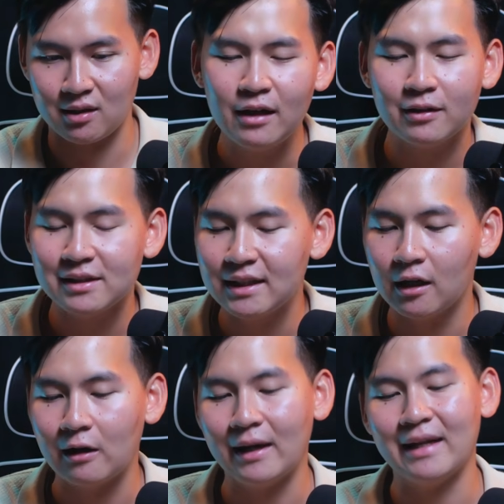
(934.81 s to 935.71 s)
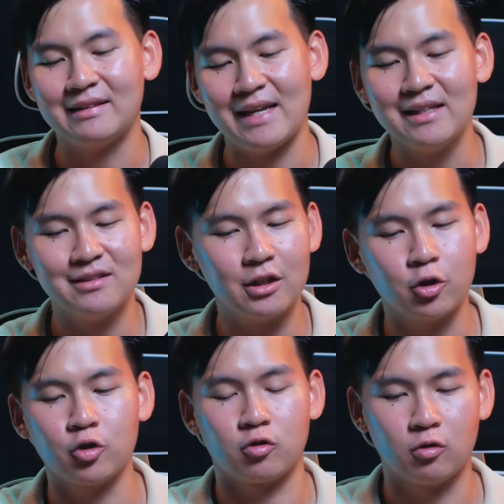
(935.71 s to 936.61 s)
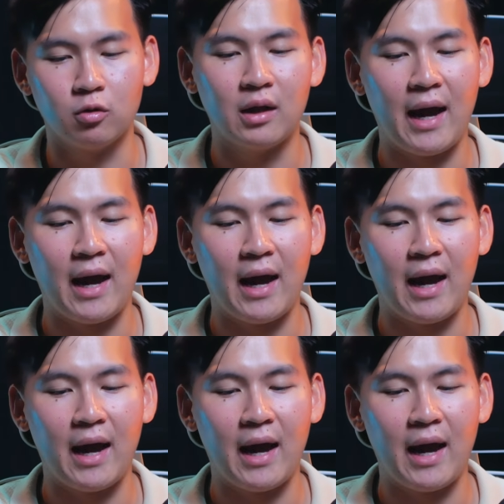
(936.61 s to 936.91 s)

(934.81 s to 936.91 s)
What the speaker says: And you can see here, it takes the control